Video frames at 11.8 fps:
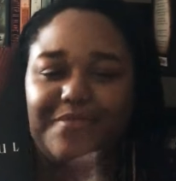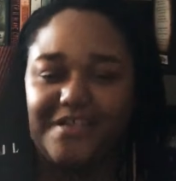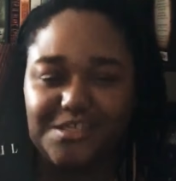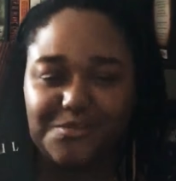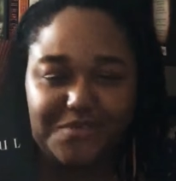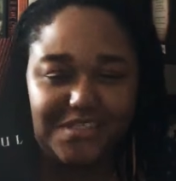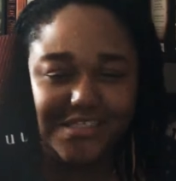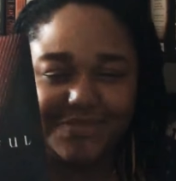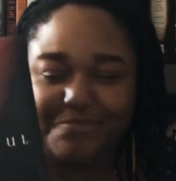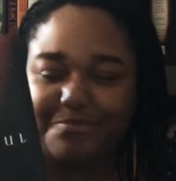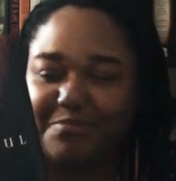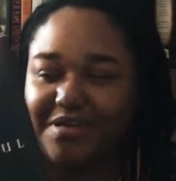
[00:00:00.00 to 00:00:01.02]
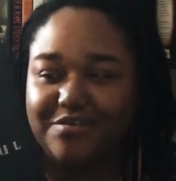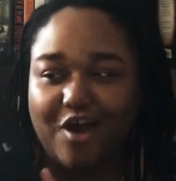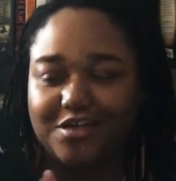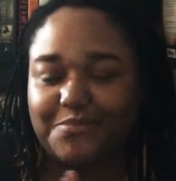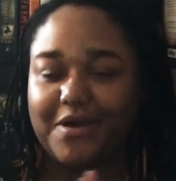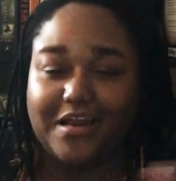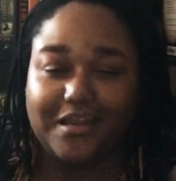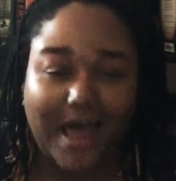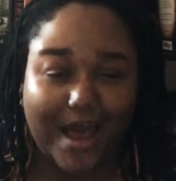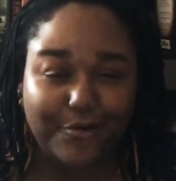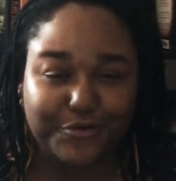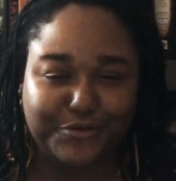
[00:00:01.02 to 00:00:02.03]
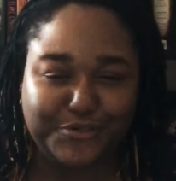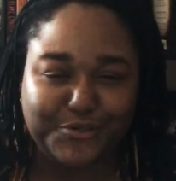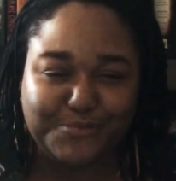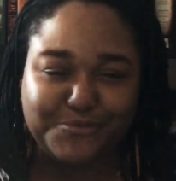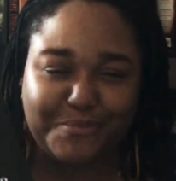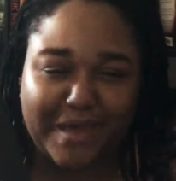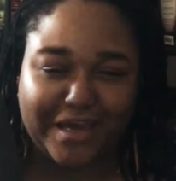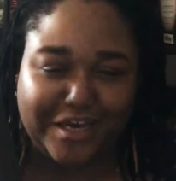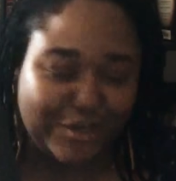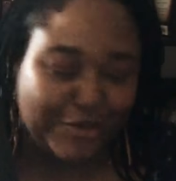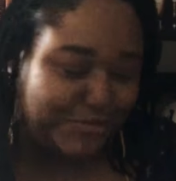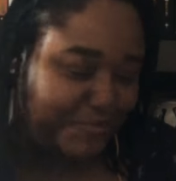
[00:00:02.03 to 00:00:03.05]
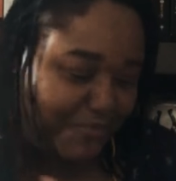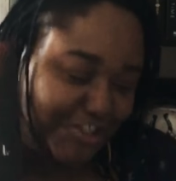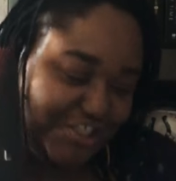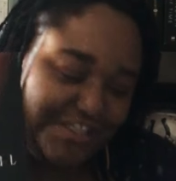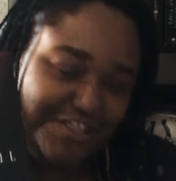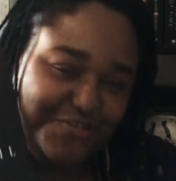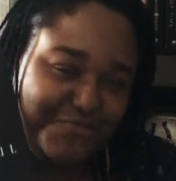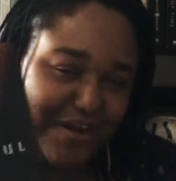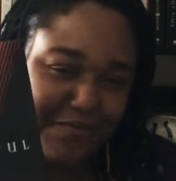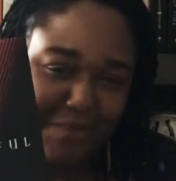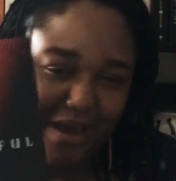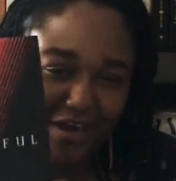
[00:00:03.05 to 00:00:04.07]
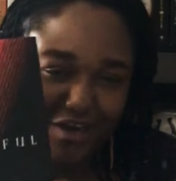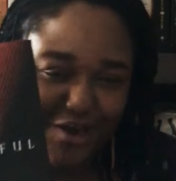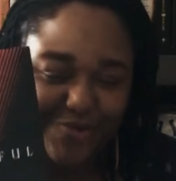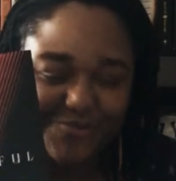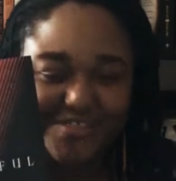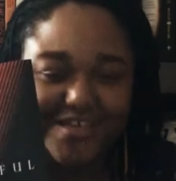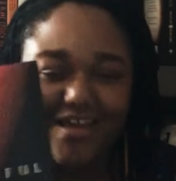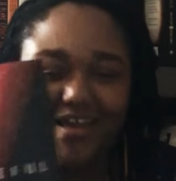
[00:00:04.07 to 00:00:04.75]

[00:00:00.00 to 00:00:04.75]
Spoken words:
This one's been talked about a lot on YouTube, so I'm not going to go too much into it. Everybody knows,